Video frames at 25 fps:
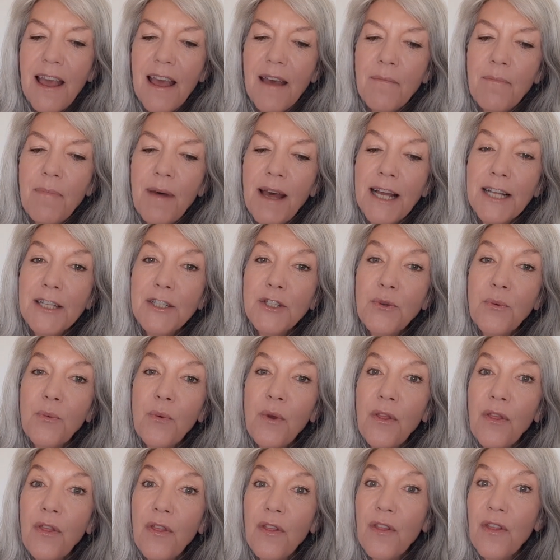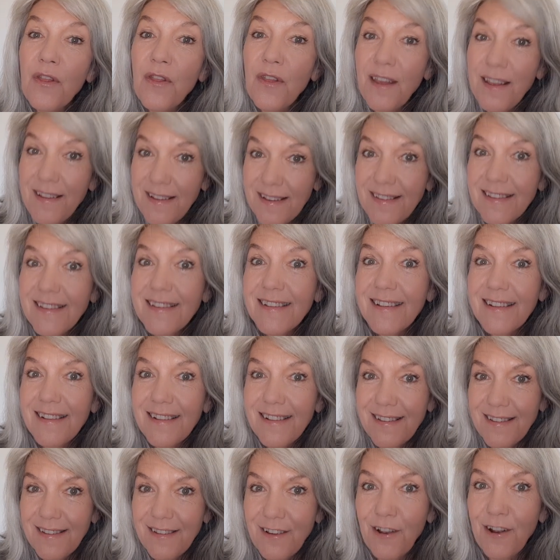But with this
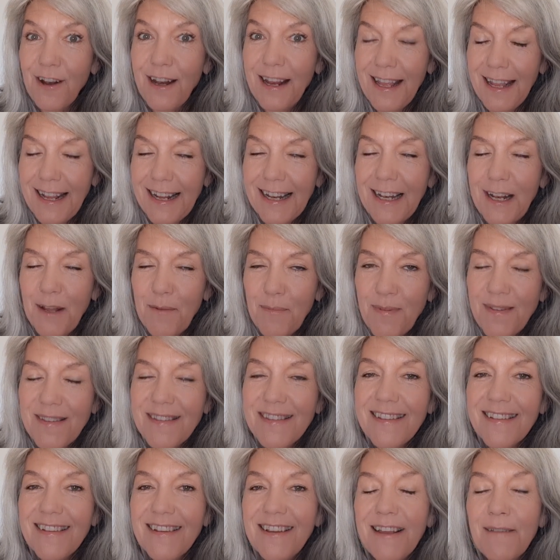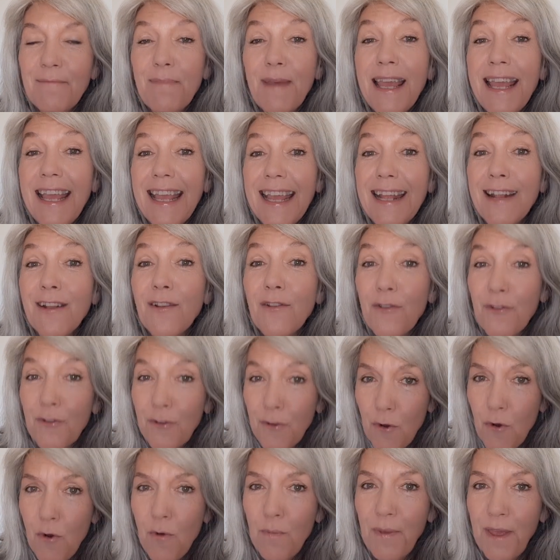solar eclipse being in
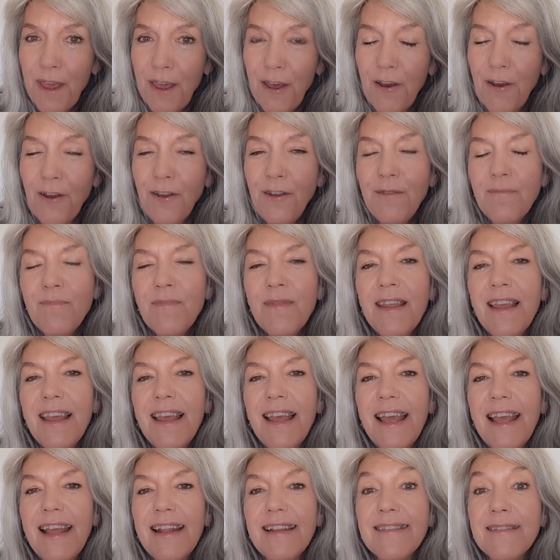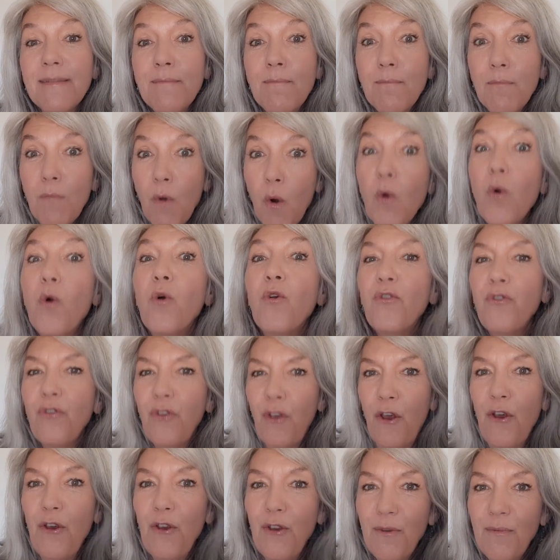Scorpio, it's more
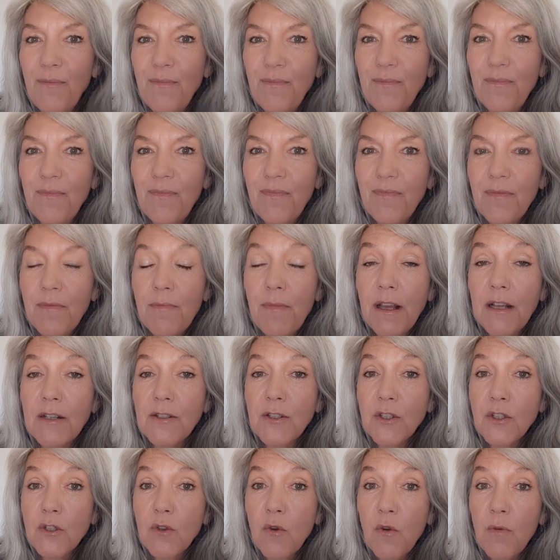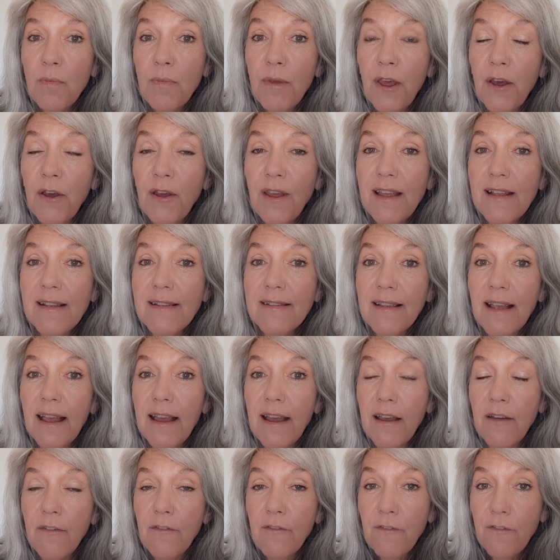so, because Scorpio is
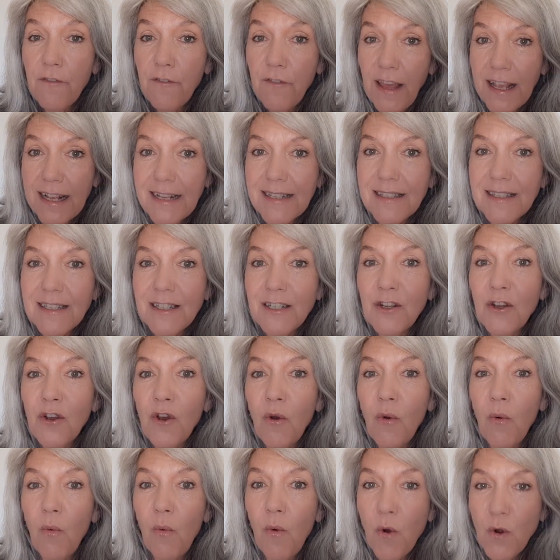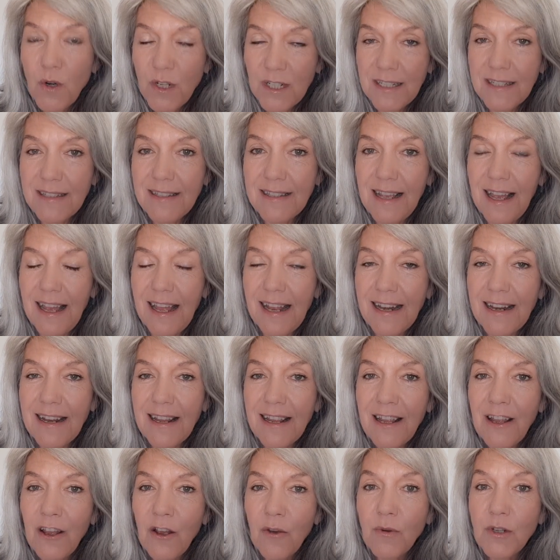a fixed water sign,
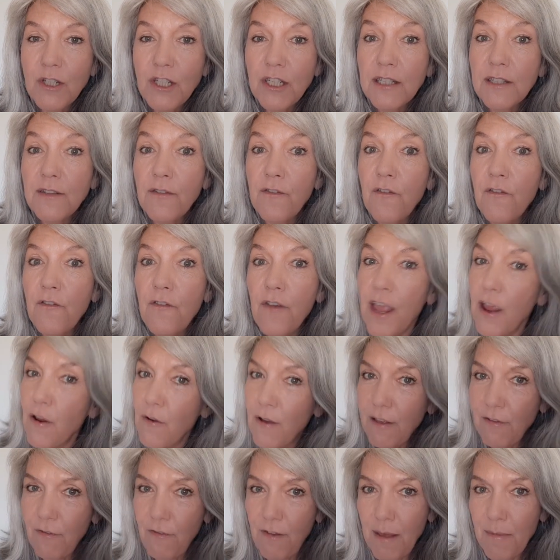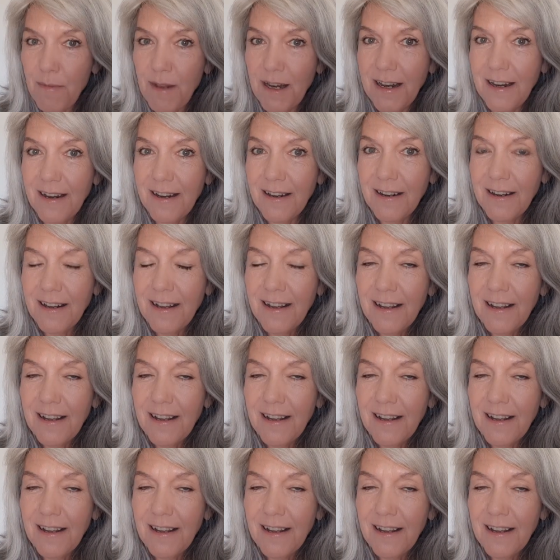which is very feminine.